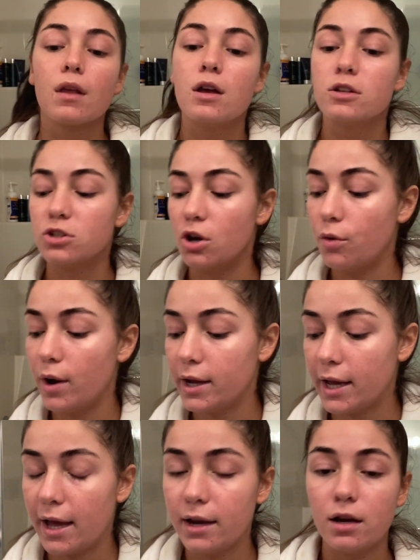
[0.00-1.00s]
So
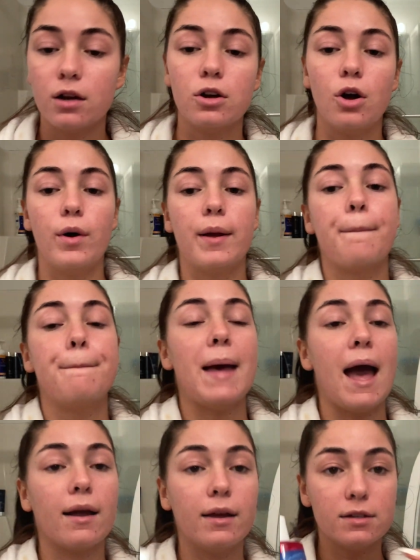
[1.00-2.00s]
again, going
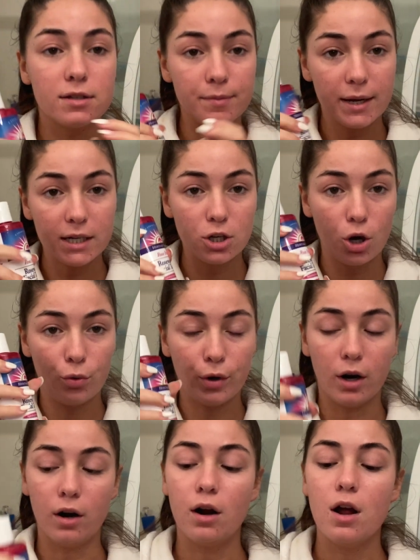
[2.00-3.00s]
back into my
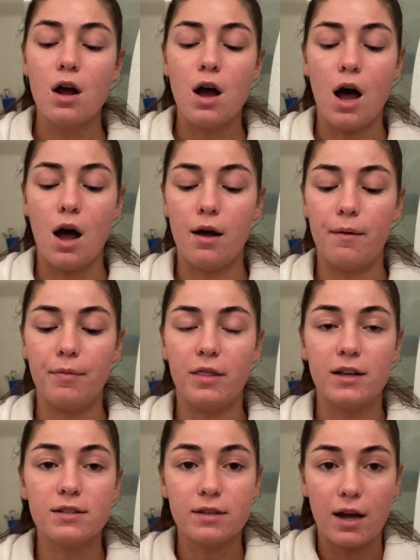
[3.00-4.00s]
toner,
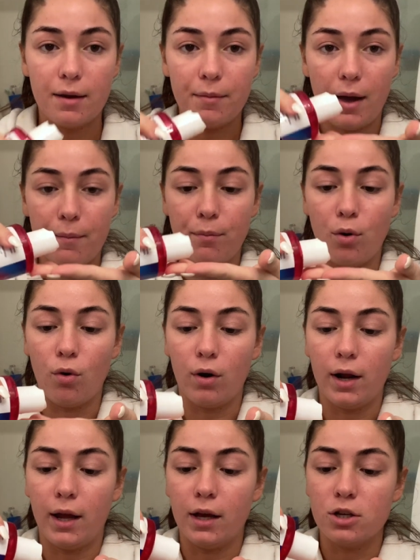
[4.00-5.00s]
this time I'm
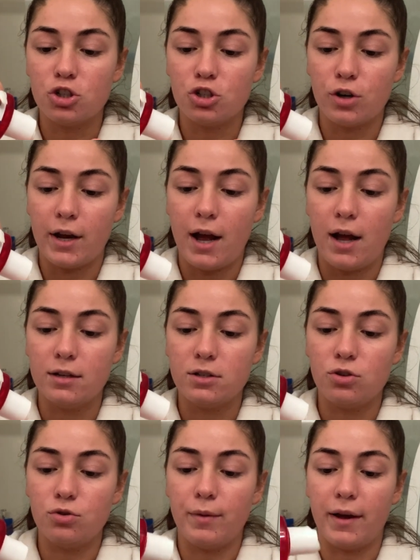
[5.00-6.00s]
pouring it straight
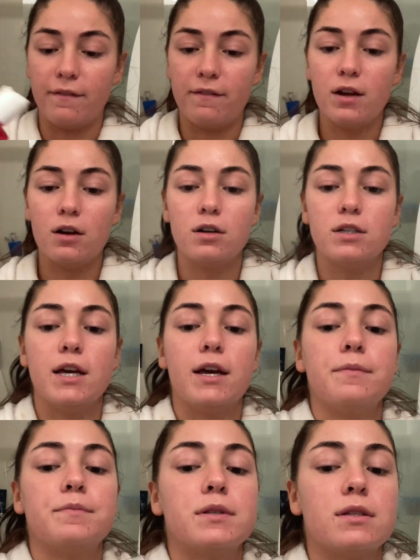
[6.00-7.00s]
onto my
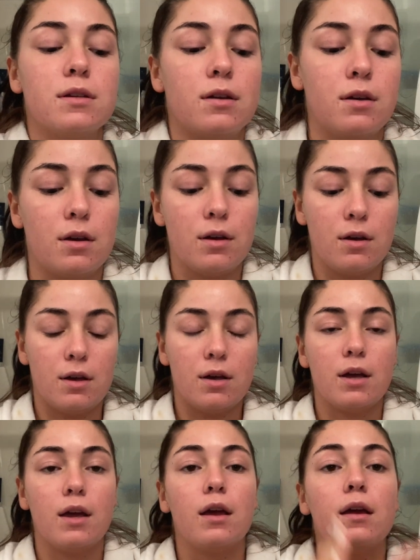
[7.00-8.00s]
fingertips
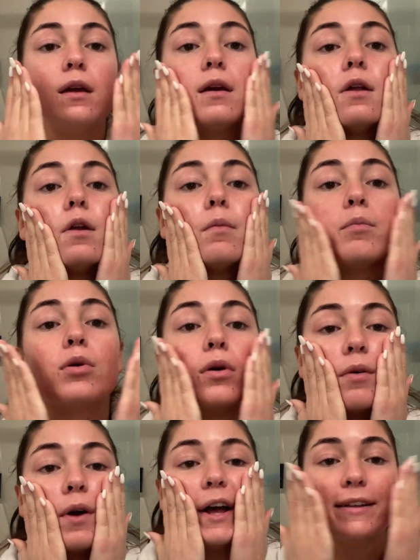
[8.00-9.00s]
and
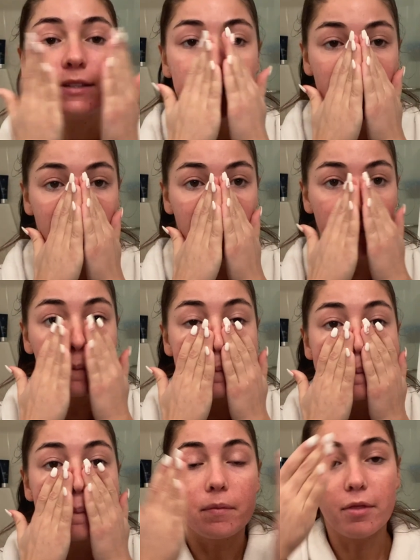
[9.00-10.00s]
pressing
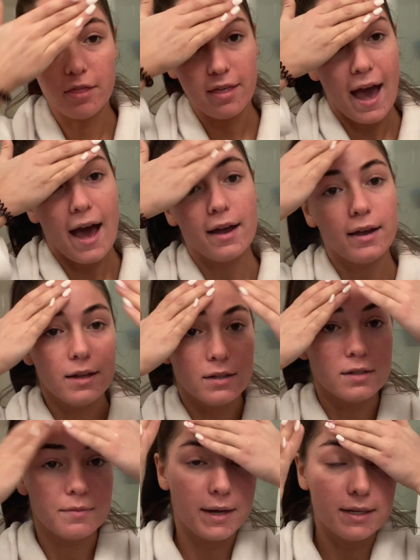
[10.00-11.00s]
that into
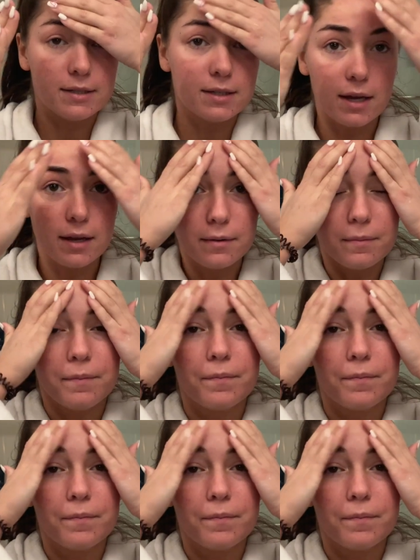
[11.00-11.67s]
my skin.